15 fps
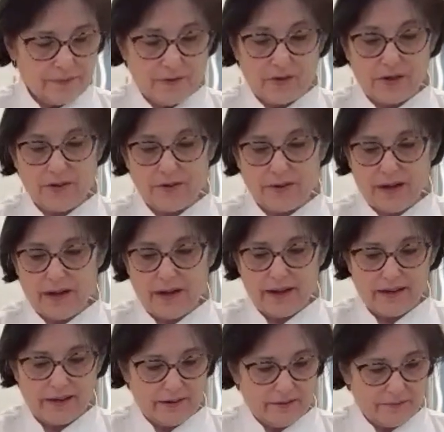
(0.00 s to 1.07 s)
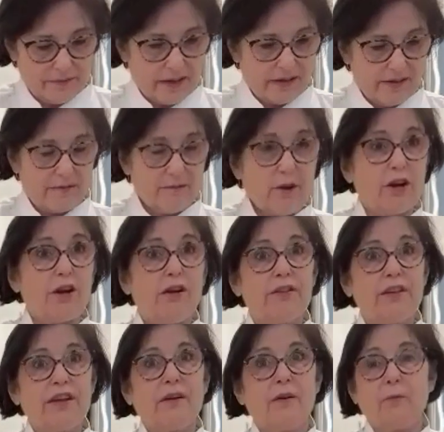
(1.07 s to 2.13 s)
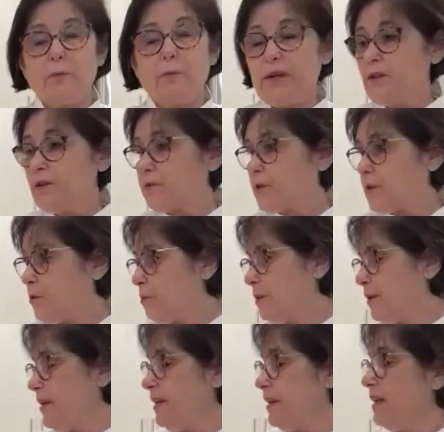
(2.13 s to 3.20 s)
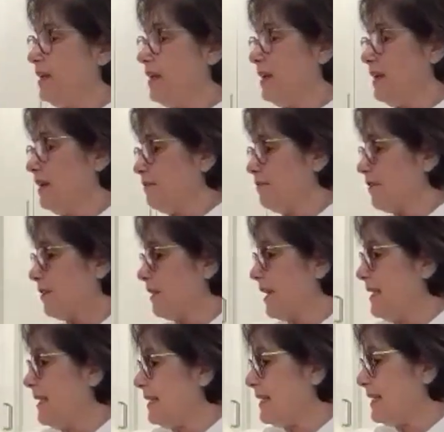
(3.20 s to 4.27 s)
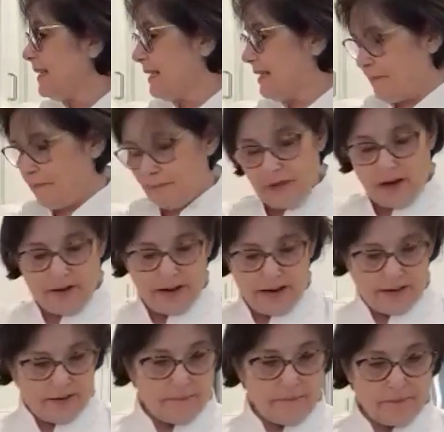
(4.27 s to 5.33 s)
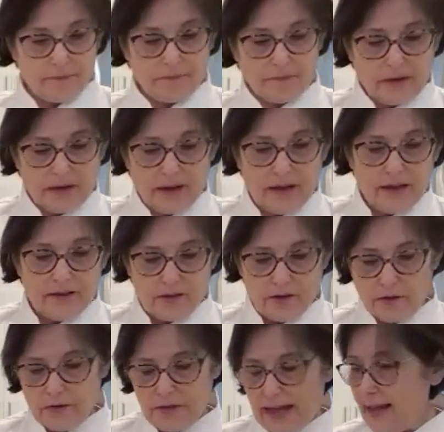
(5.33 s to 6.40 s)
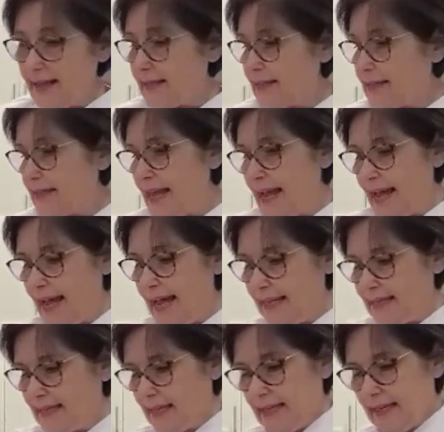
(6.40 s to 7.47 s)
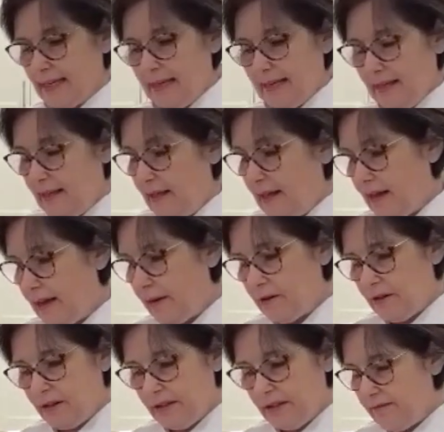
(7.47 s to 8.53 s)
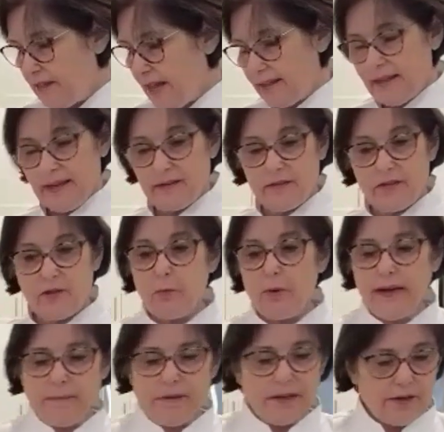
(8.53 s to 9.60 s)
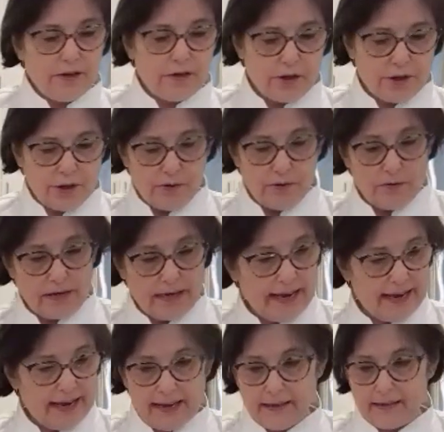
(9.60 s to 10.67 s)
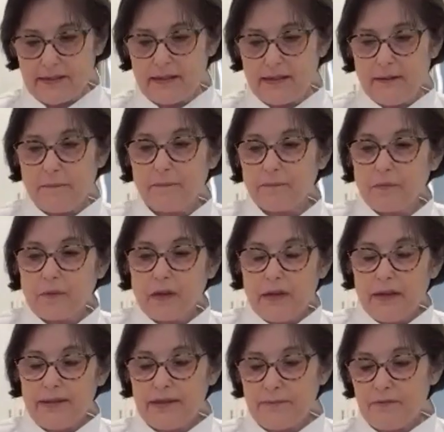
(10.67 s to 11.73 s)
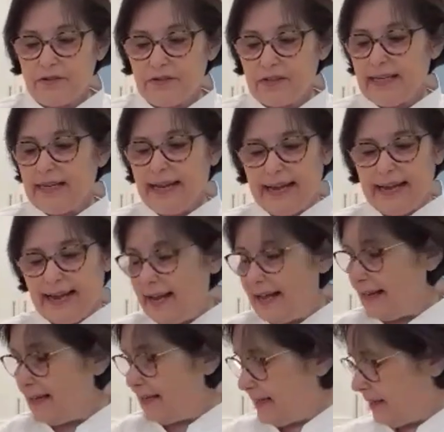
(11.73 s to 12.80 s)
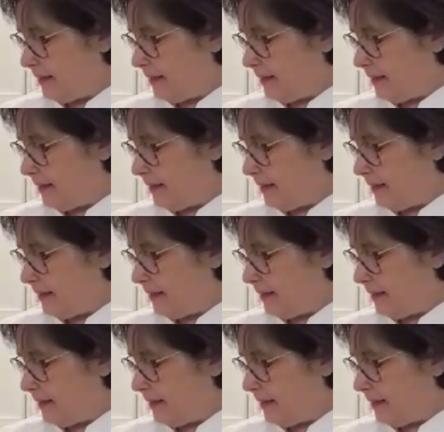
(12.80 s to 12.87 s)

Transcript: So because I've got all the windows open for light. All right. So that's that. I'm going to leave that there. So what I'm going to do next is I'm just going to add,